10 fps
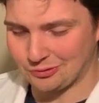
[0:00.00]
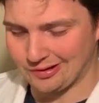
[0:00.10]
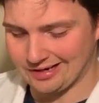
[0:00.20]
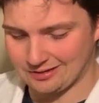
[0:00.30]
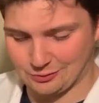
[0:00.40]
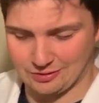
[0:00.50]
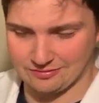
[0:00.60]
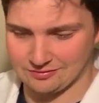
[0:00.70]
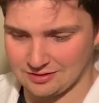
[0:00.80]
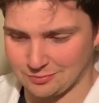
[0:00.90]
white
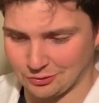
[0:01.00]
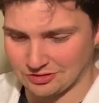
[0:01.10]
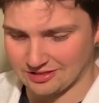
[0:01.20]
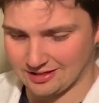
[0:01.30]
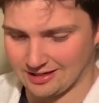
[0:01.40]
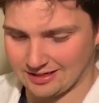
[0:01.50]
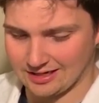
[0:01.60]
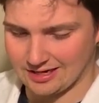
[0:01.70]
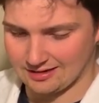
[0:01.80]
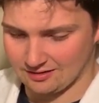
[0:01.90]
350 boosts that I
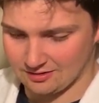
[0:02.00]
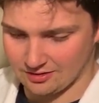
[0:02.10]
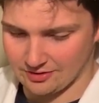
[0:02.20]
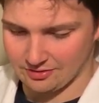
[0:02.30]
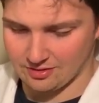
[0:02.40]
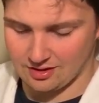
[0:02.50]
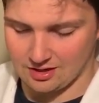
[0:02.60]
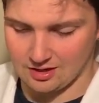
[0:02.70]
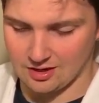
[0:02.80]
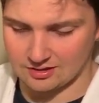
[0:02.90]
got on
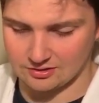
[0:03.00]
the